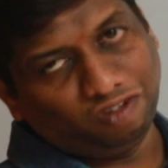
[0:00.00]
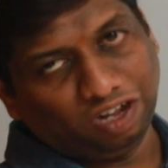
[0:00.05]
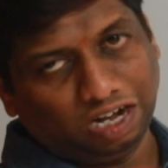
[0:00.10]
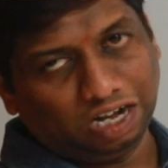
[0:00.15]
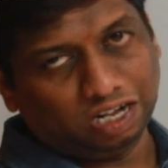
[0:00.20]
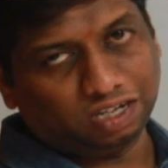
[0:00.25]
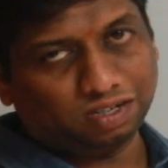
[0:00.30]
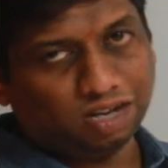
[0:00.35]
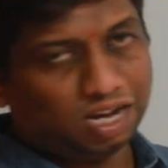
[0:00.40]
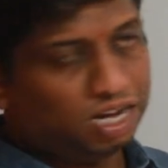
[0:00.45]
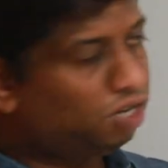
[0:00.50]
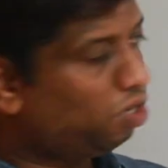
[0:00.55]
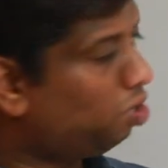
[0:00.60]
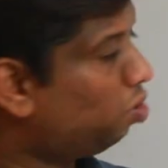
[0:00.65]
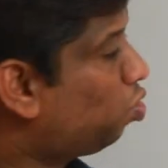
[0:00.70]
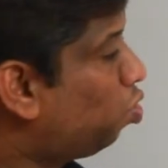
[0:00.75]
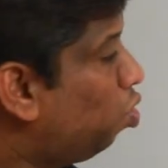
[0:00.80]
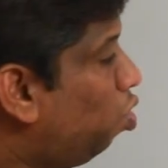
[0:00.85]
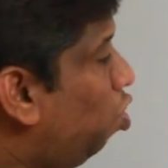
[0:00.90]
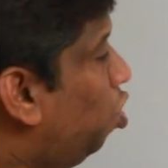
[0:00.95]
very less right
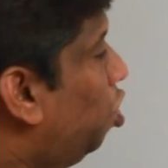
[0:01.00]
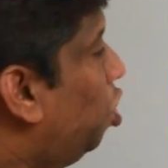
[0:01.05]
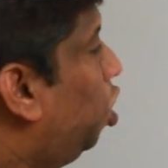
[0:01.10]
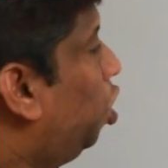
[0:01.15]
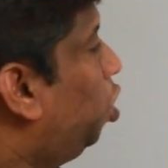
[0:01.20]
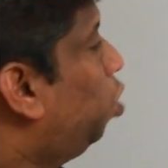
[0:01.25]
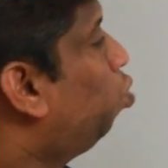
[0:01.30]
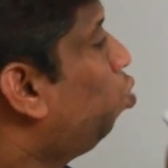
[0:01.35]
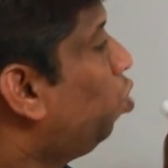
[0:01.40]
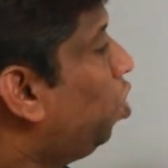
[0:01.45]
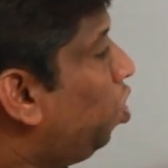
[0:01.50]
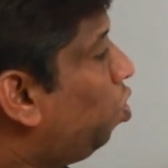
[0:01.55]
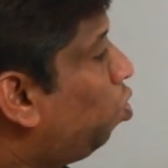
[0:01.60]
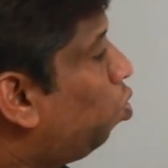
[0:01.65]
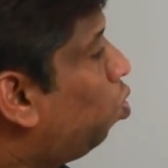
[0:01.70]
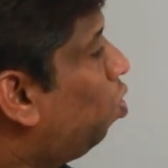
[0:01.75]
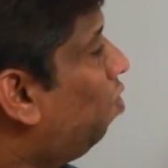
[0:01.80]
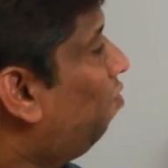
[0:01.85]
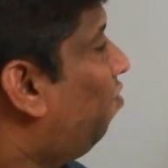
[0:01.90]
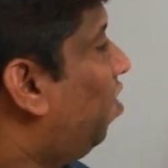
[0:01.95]
so you need
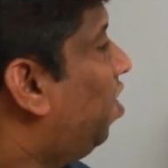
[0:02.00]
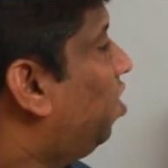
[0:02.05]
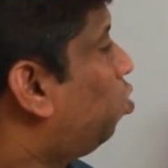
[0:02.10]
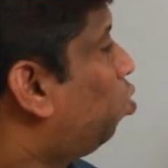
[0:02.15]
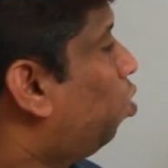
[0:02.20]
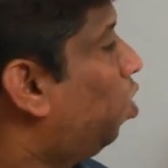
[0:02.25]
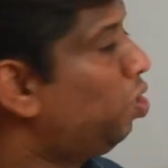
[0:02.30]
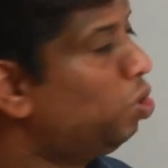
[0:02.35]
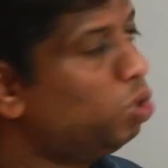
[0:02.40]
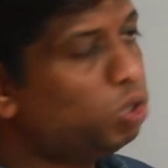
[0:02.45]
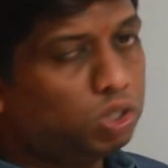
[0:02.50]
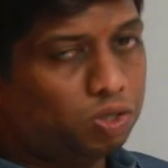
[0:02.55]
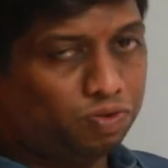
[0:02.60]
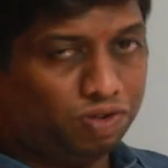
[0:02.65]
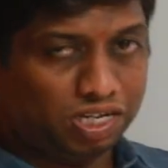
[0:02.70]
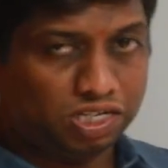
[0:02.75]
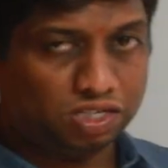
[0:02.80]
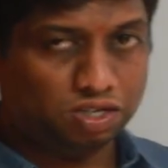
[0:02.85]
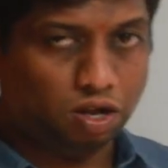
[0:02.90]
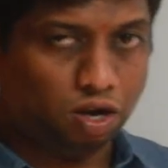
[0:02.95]
to know when should i use a
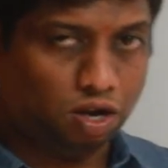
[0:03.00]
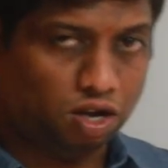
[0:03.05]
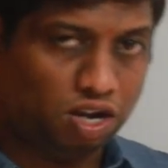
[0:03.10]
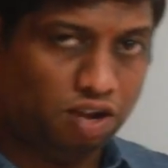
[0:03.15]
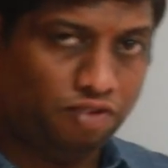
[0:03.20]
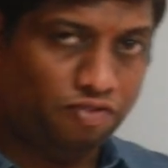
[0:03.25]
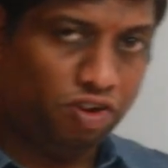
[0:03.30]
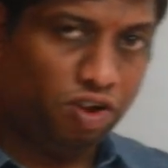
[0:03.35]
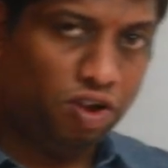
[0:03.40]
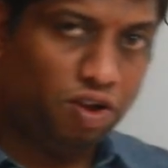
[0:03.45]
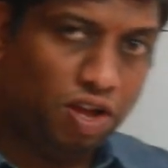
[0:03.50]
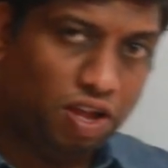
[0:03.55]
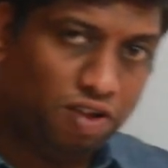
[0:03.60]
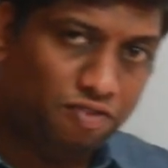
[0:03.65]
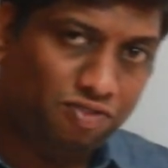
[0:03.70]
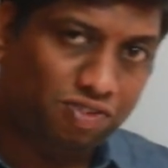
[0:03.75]
quicksort if uh,